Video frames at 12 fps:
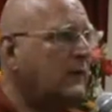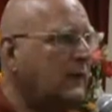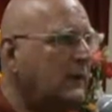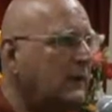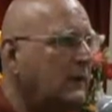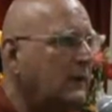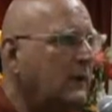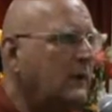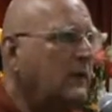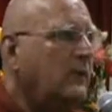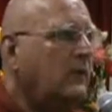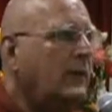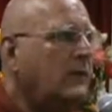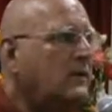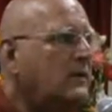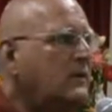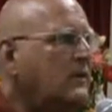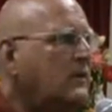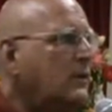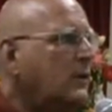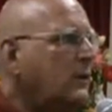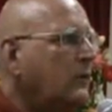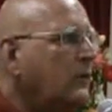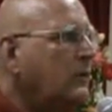something, whether this is
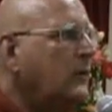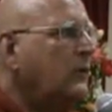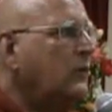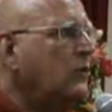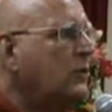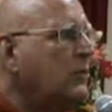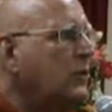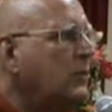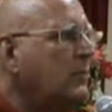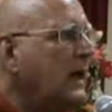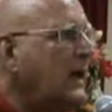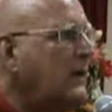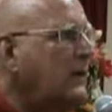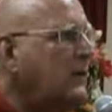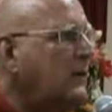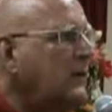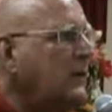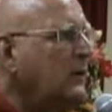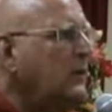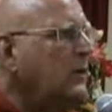going to be good or bad